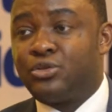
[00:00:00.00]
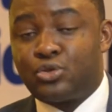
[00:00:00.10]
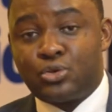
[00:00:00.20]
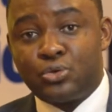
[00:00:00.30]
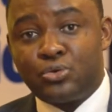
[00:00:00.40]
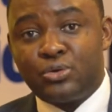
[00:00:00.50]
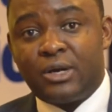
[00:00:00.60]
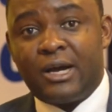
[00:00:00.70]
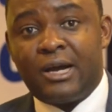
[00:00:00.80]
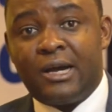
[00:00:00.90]
two,
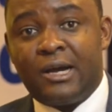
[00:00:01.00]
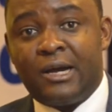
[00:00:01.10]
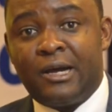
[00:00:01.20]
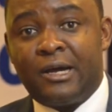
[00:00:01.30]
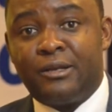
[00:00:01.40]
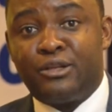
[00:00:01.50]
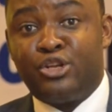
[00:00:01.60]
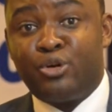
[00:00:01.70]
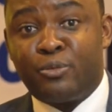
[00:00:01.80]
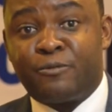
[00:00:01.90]
the number